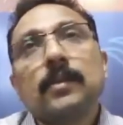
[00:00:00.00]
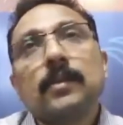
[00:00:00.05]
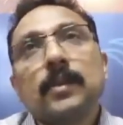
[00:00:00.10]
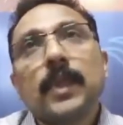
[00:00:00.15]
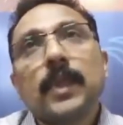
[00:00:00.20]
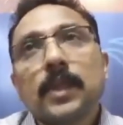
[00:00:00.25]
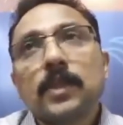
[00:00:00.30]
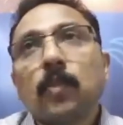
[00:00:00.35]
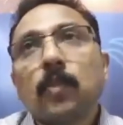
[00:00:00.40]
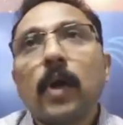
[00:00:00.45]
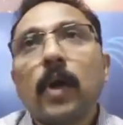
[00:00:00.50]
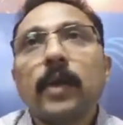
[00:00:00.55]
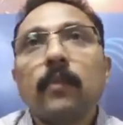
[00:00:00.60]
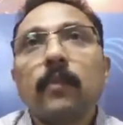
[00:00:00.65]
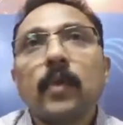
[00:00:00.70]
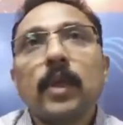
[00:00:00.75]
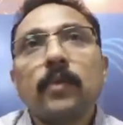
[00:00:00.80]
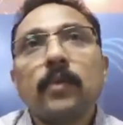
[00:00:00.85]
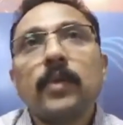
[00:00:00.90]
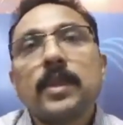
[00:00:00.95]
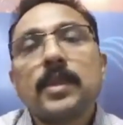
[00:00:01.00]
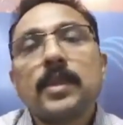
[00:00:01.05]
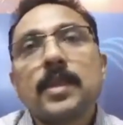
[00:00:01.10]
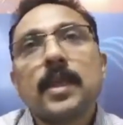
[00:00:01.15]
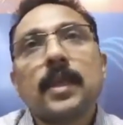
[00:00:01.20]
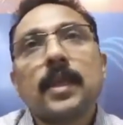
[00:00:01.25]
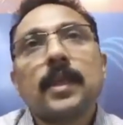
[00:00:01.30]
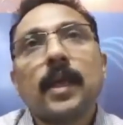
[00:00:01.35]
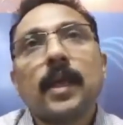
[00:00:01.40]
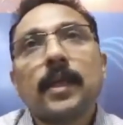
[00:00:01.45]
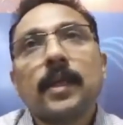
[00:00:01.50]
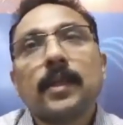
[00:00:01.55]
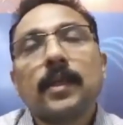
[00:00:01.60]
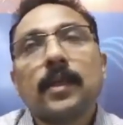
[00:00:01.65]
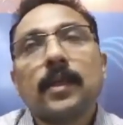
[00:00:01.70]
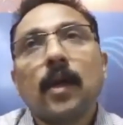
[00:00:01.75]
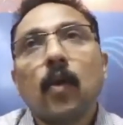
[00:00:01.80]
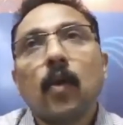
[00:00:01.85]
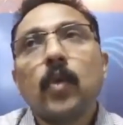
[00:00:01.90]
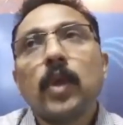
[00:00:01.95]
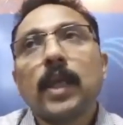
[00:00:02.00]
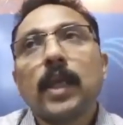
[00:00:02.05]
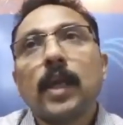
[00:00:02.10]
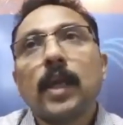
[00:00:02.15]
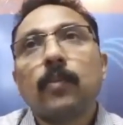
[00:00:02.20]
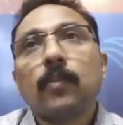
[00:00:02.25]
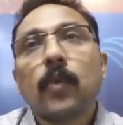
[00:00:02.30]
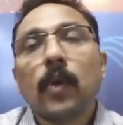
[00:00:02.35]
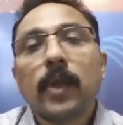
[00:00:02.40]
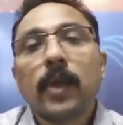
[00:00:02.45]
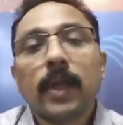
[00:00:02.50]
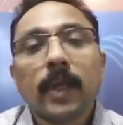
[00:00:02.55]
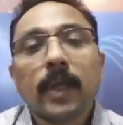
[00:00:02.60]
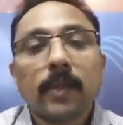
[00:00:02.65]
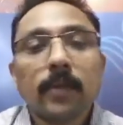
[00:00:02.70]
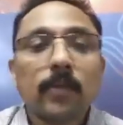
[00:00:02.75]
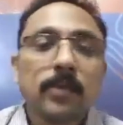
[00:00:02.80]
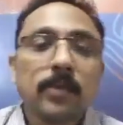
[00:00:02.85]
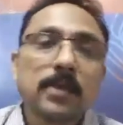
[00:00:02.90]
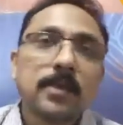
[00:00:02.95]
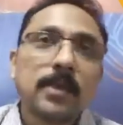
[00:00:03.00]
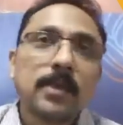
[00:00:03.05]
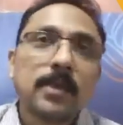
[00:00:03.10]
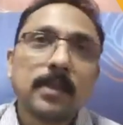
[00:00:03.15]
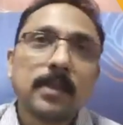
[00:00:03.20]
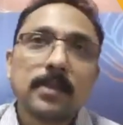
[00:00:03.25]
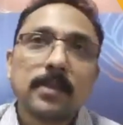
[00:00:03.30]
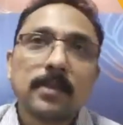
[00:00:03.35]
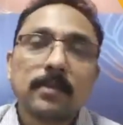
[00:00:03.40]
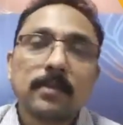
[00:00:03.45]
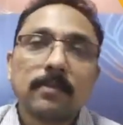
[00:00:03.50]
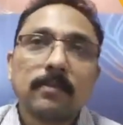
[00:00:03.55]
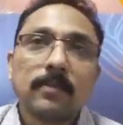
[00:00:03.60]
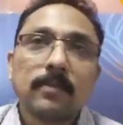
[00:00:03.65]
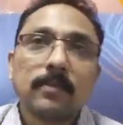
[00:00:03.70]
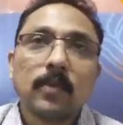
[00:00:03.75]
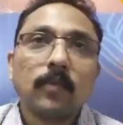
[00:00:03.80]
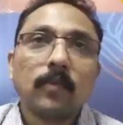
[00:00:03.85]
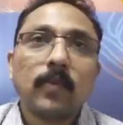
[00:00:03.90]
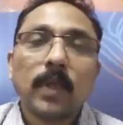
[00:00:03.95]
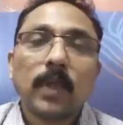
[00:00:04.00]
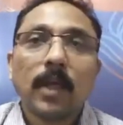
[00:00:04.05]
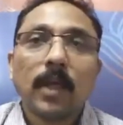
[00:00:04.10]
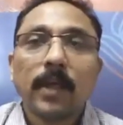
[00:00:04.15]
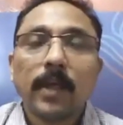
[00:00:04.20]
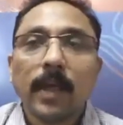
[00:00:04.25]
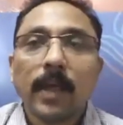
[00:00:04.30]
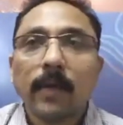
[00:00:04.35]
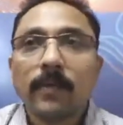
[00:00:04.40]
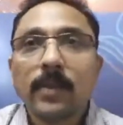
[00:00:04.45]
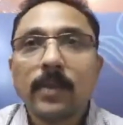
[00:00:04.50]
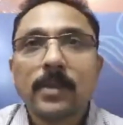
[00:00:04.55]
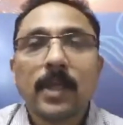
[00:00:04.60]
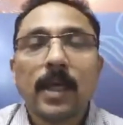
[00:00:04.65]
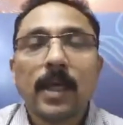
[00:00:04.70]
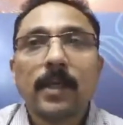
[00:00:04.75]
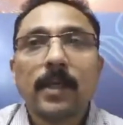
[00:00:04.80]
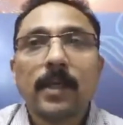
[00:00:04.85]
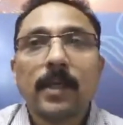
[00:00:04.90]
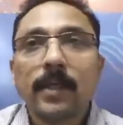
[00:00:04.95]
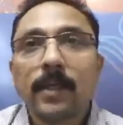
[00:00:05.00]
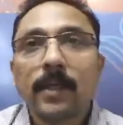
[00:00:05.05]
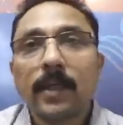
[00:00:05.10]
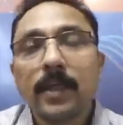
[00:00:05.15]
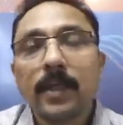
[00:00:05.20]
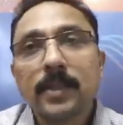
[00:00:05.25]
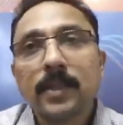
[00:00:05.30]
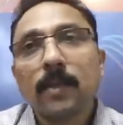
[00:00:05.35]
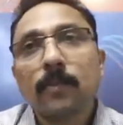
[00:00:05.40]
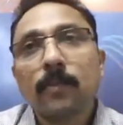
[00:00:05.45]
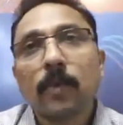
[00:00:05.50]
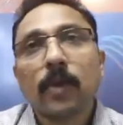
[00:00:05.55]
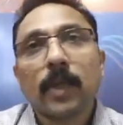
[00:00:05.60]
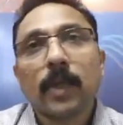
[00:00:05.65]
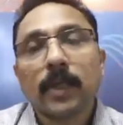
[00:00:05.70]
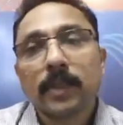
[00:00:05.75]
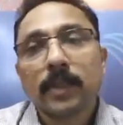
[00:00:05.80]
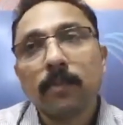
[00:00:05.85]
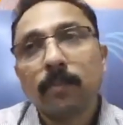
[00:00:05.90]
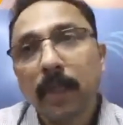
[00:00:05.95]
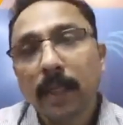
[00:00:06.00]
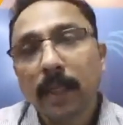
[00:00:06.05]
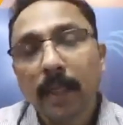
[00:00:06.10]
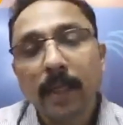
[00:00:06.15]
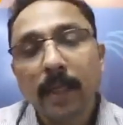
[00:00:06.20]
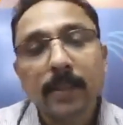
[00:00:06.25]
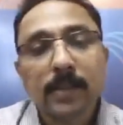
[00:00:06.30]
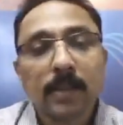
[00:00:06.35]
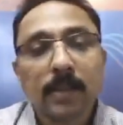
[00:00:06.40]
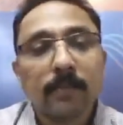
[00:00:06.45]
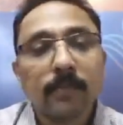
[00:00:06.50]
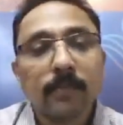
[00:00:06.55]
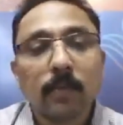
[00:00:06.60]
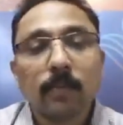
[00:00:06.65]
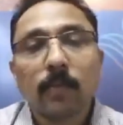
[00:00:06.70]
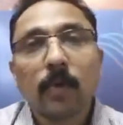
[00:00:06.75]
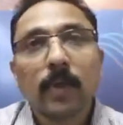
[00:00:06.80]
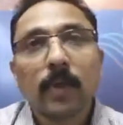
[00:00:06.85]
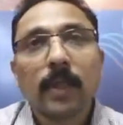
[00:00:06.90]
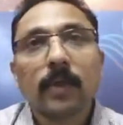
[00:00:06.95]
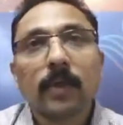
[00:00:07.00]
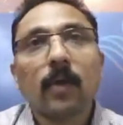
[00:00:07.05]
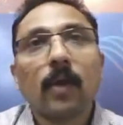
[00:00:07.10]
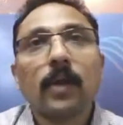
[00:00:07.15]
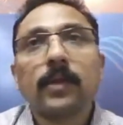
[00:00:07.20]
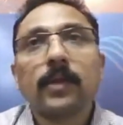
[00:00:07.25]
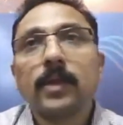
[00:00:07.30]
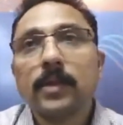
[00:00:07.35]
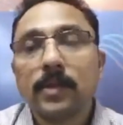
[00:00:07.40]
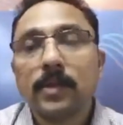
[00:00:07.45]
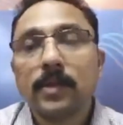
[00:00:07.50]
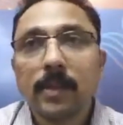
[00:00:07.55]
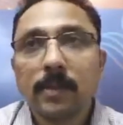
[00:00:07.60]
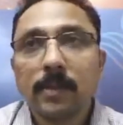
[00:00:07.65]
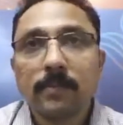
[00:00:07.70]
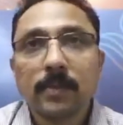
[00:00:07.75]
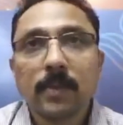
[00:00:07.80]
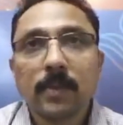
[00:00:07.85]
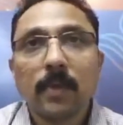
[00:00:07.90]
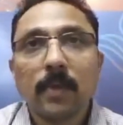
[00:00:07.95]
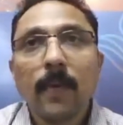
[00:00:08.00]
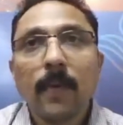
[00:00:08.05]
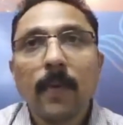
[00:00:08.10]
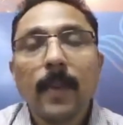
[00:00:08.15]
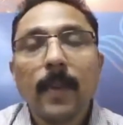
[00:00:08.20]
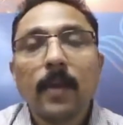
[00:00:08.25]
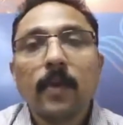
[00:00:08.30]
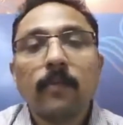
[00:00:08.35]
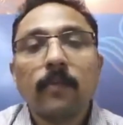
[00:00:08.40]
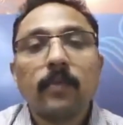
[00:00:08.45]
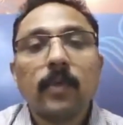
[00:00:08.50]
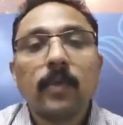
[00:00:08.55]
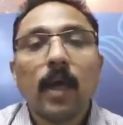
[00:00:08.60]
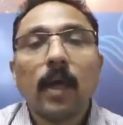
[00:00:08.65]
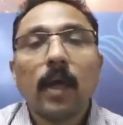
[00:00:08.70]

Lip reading: next point, we say that how we can protect those things. So we can't have the standard traditional protection mechanism to protect all these things. We